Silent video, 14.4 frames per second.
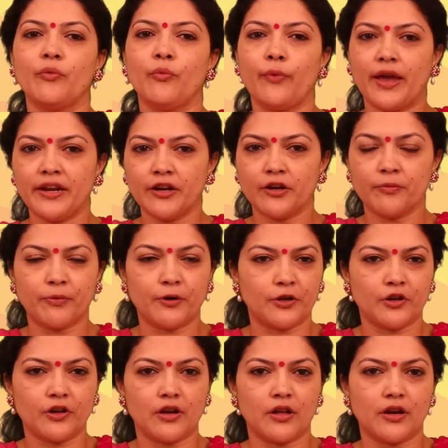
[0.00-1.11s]
when a
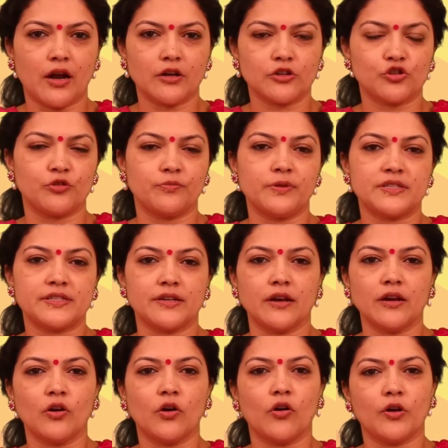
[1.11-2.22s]
particular rag should be
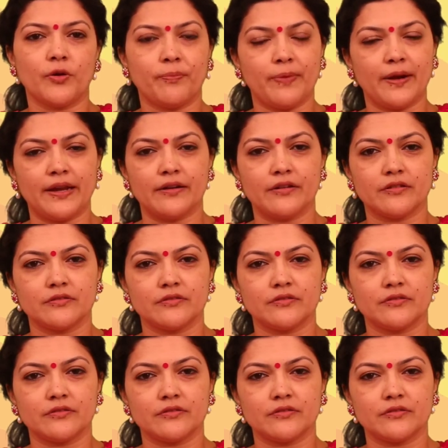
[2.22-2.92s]
sung or played.